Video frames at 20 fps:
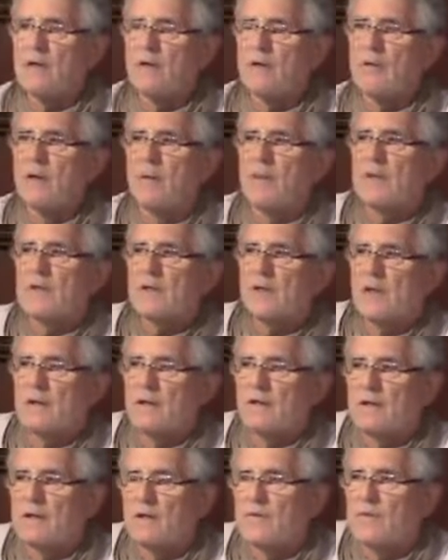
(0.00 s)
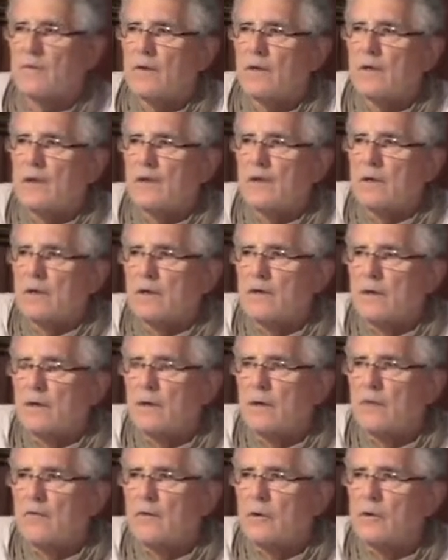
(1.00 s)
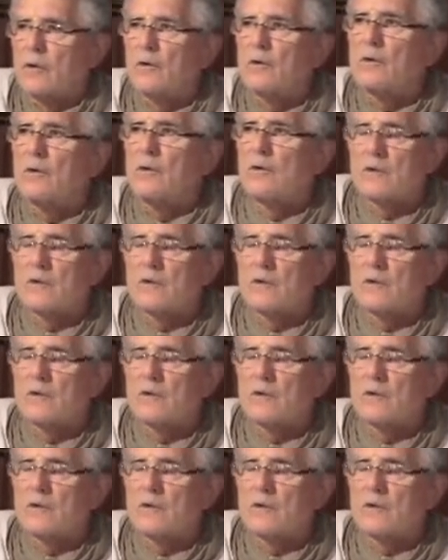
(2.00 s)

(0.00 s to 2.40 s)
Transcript: a representative, you know, of the guru.